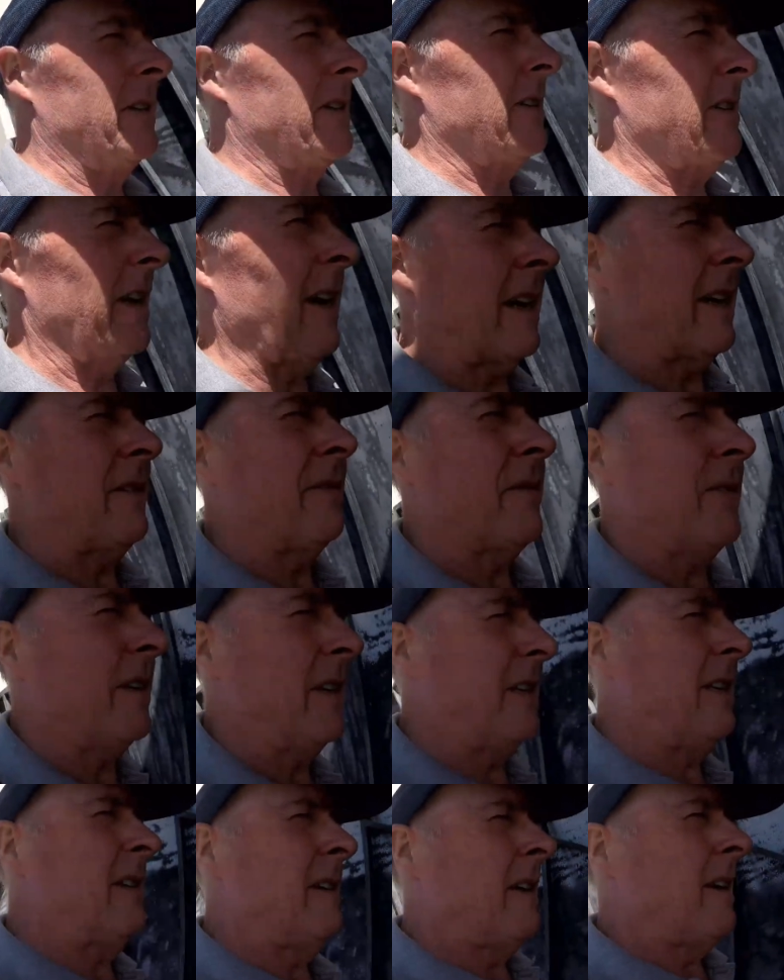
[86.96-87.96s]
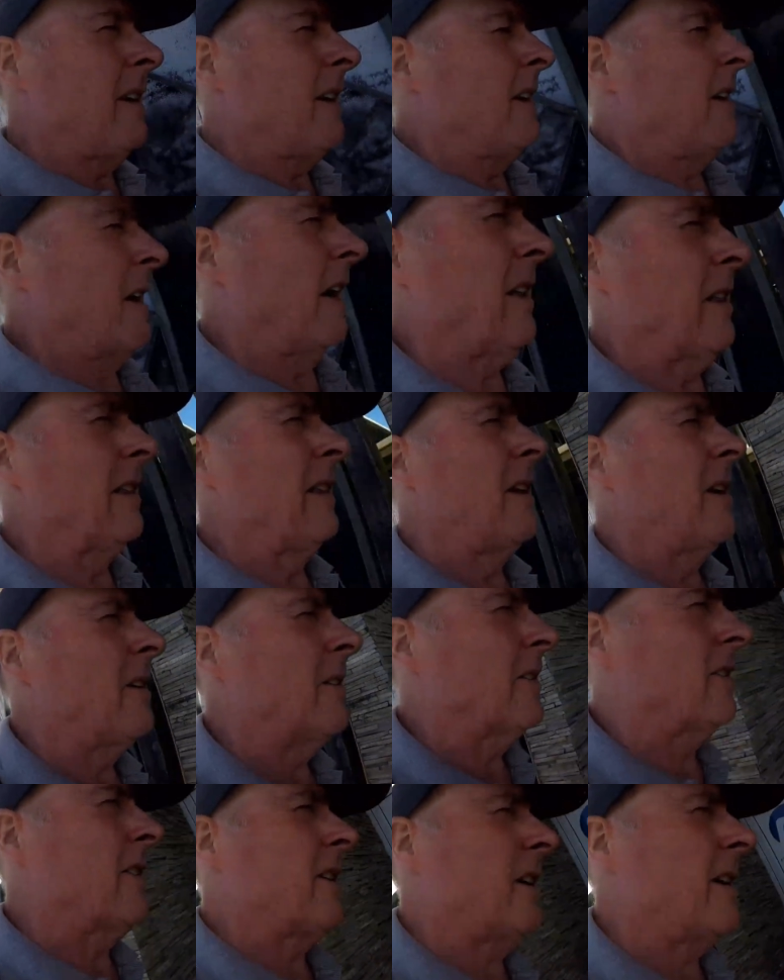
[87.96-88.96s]
saying for a
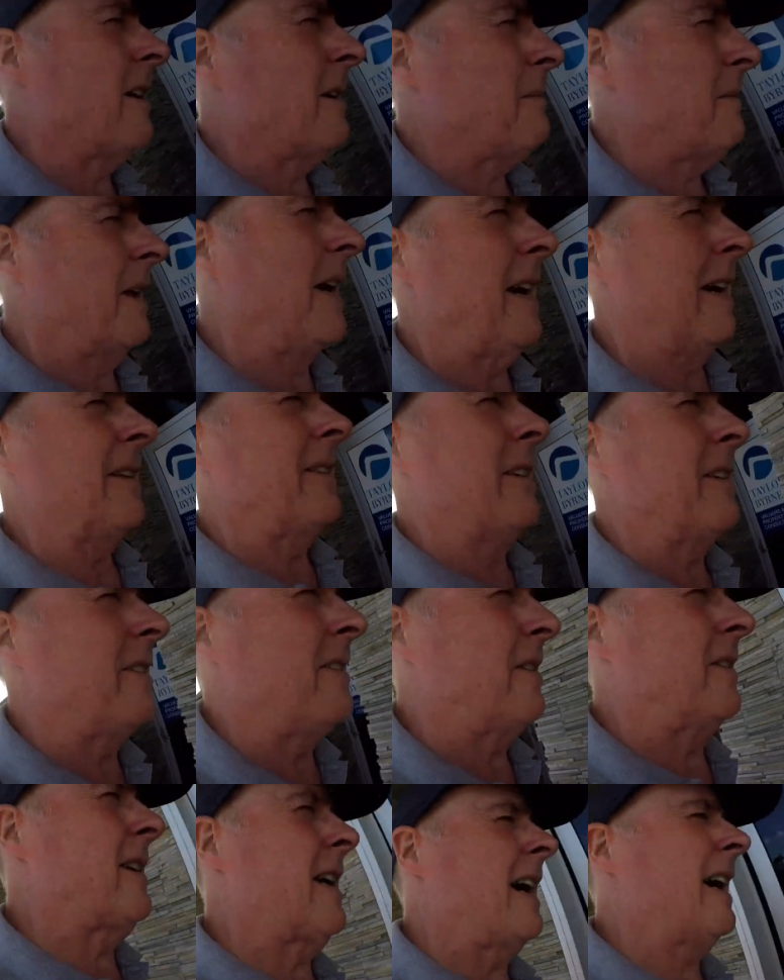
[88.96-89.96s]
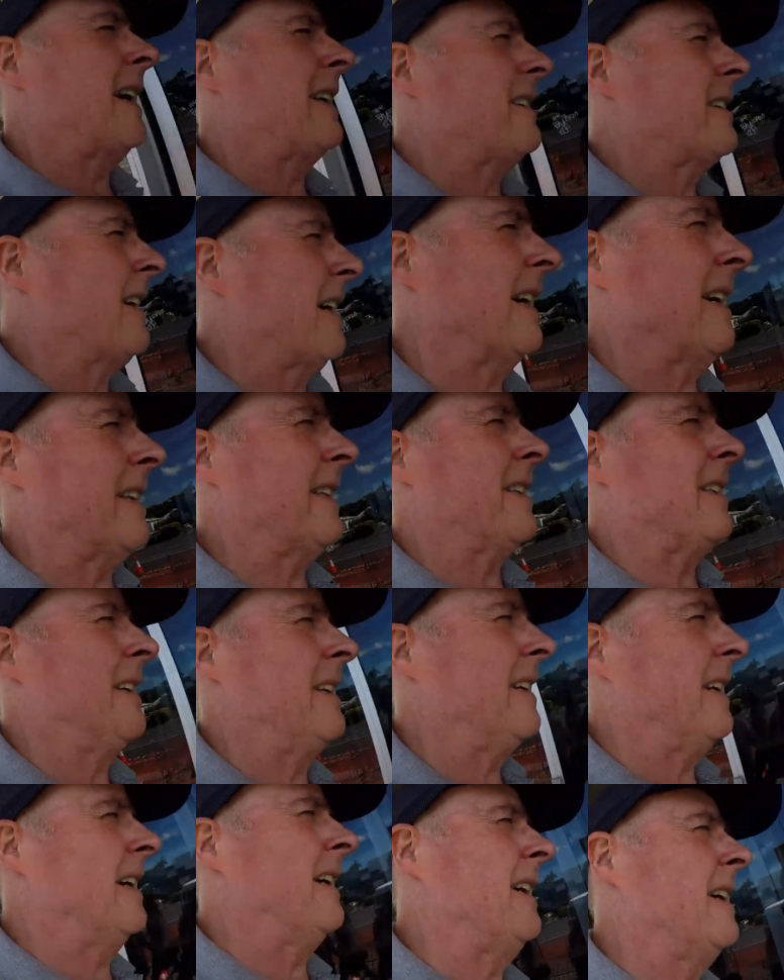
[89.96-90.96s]
long time now that you can't take
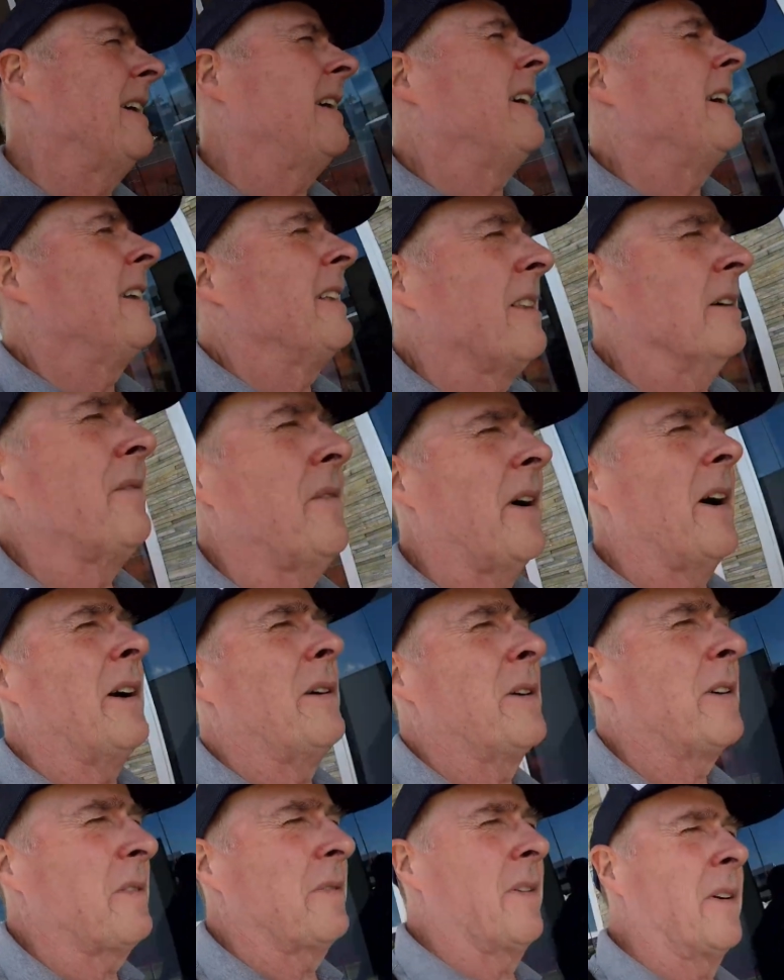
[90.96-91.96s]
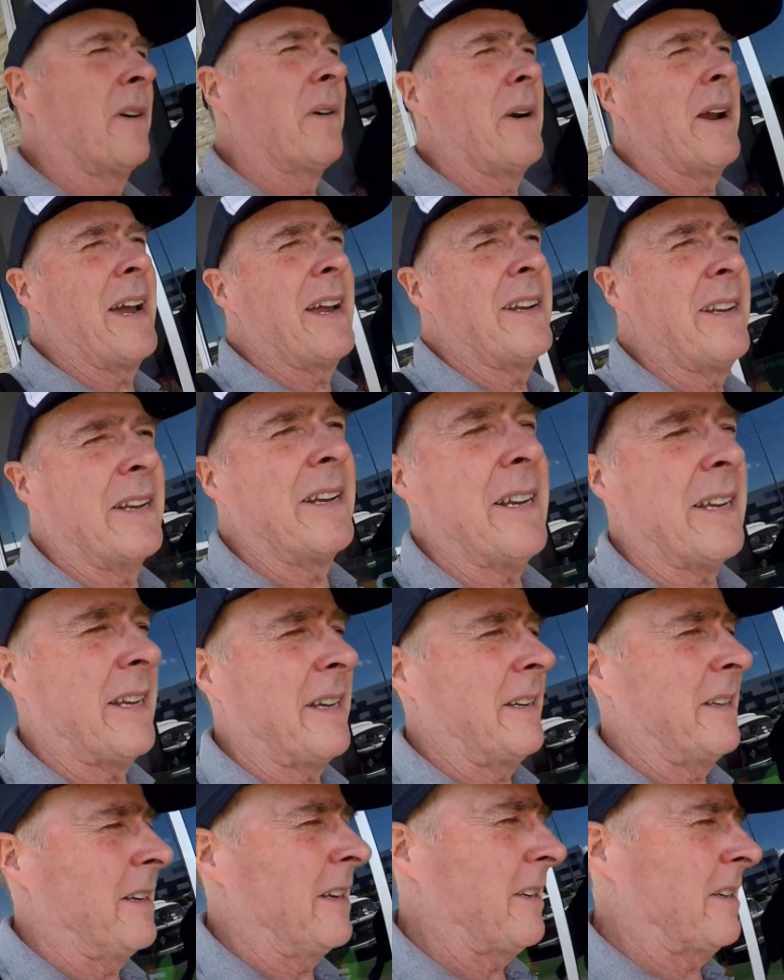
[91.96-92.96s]
the uh, the virus for granted. It,
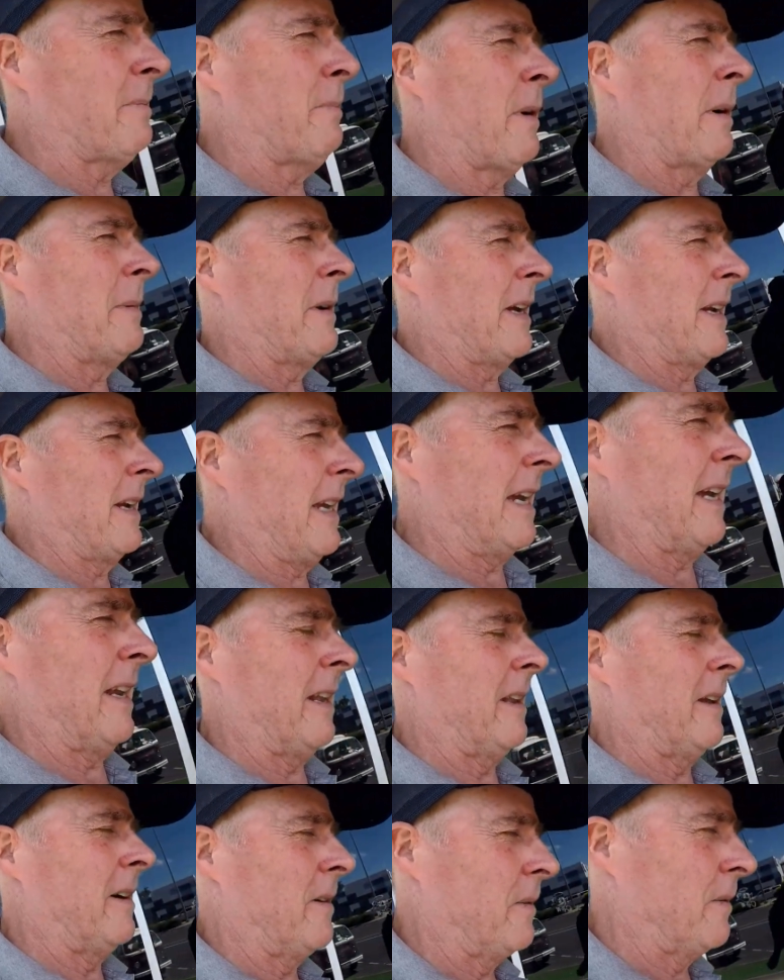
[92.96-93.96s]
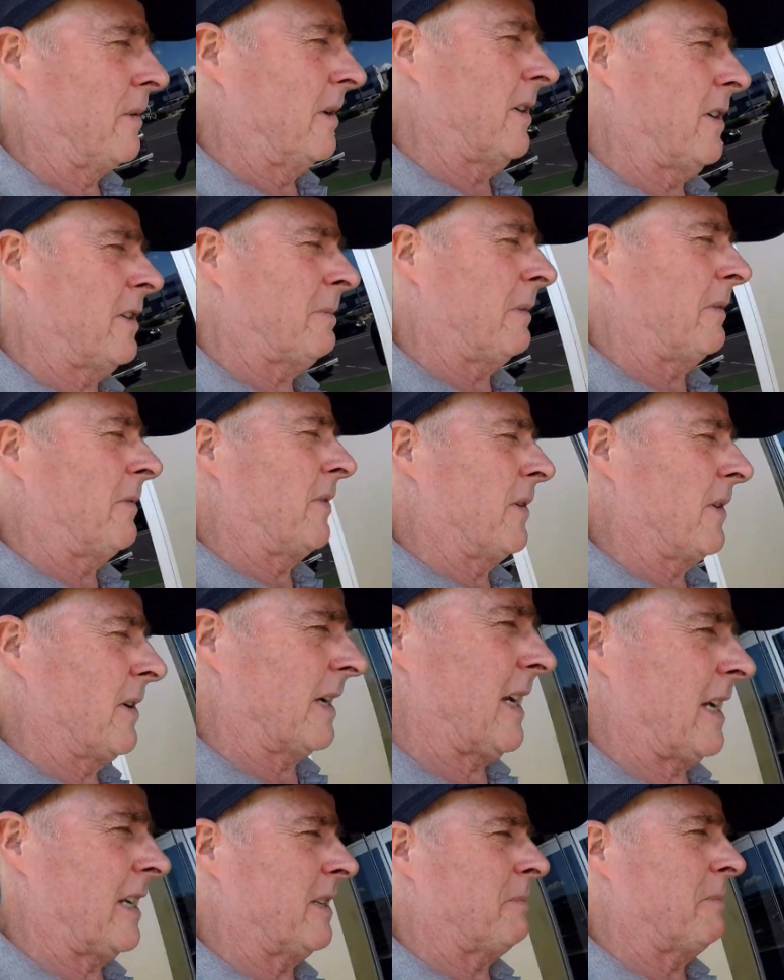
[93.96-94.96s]
it's probably going to get a lot worse before
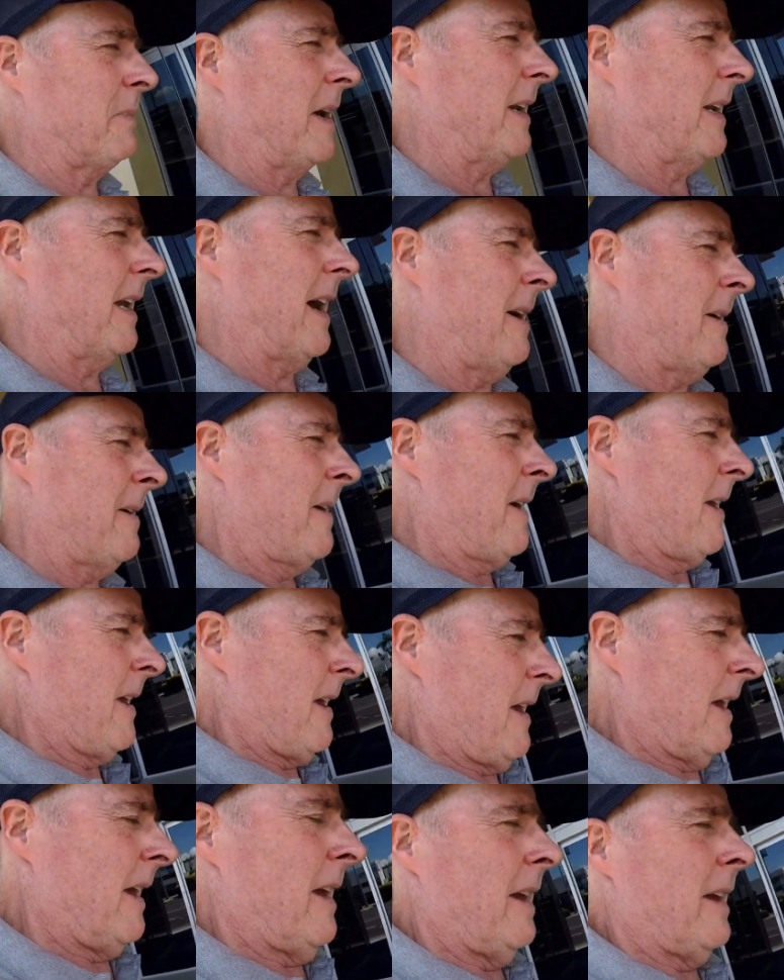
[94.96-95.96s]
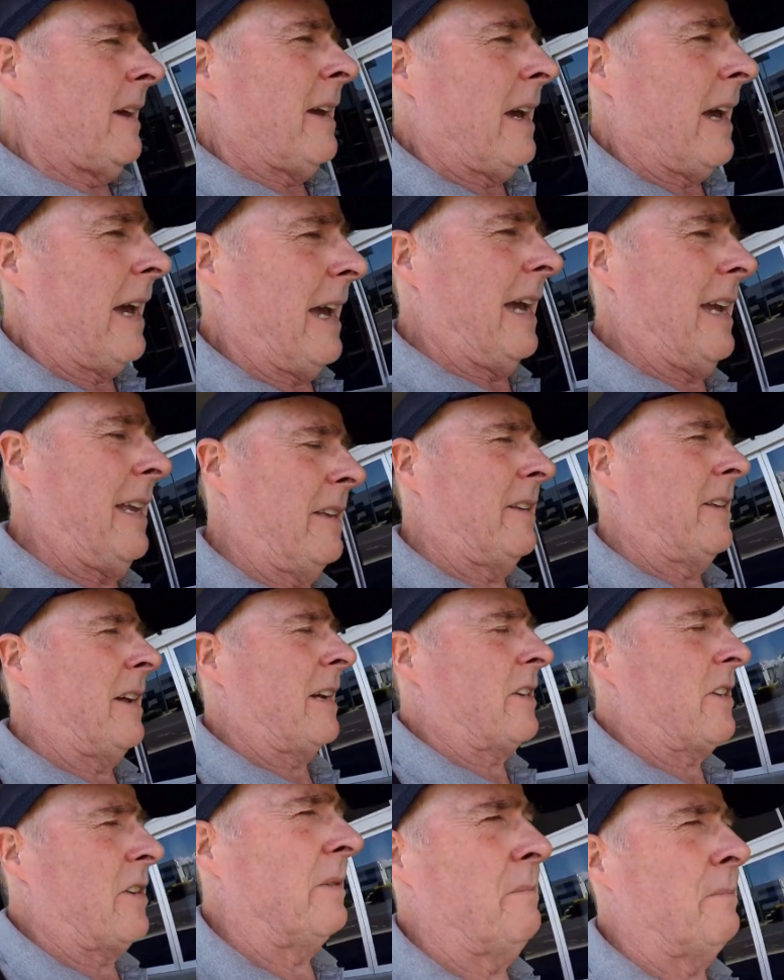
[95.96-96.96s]
it gets better. And uh,
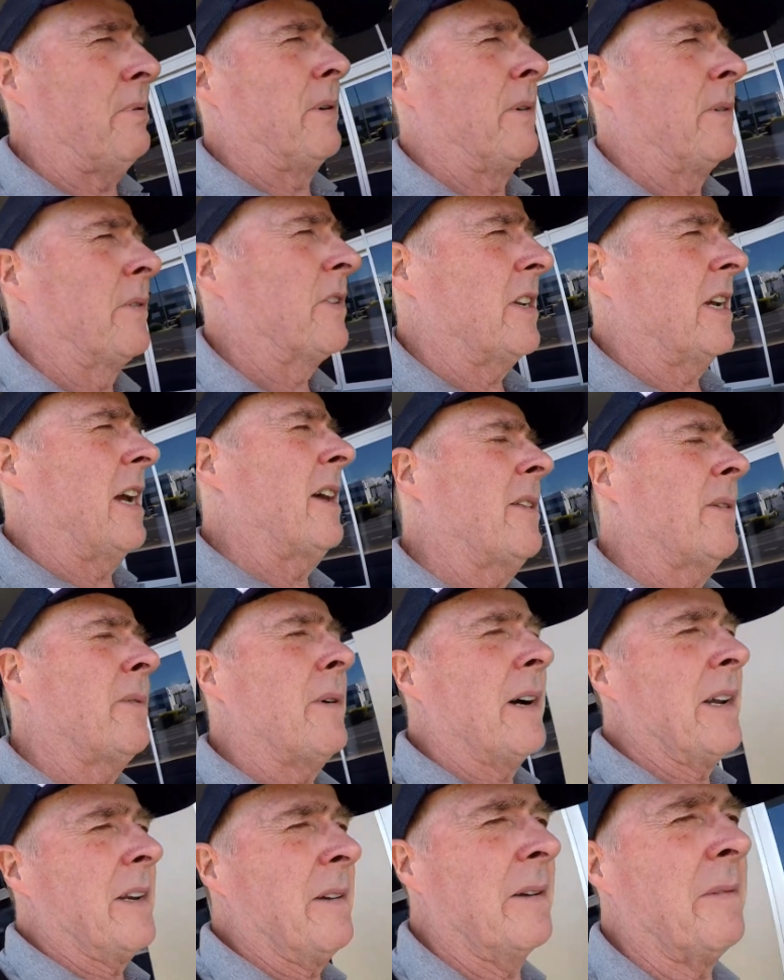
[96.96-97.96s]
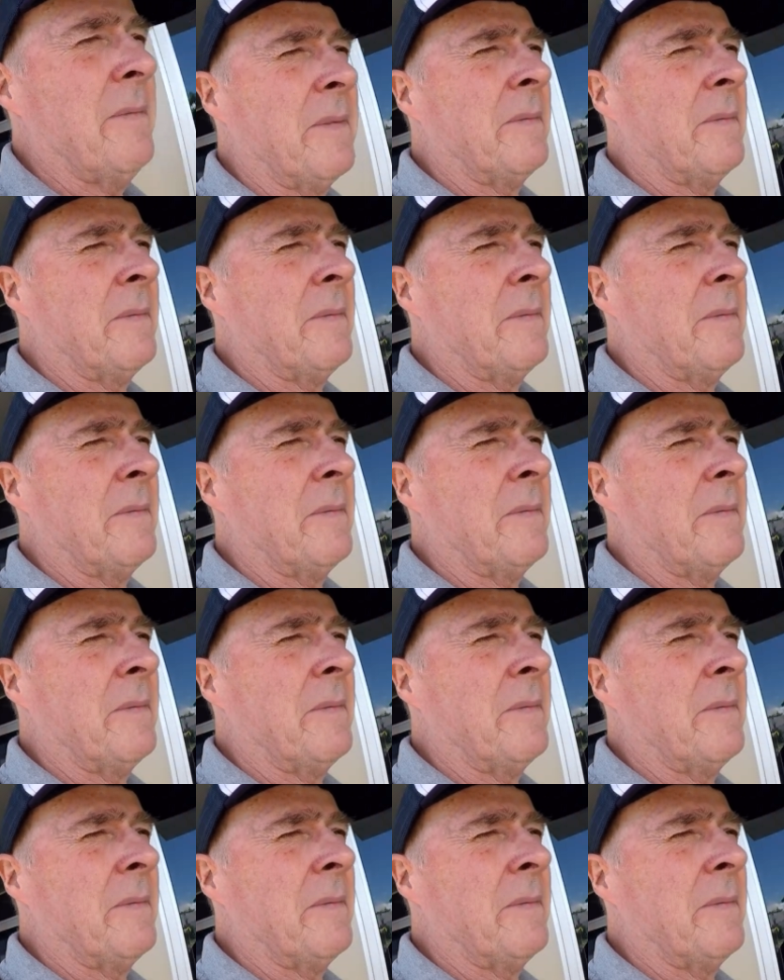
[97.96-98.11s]
Tim Pool's the other one.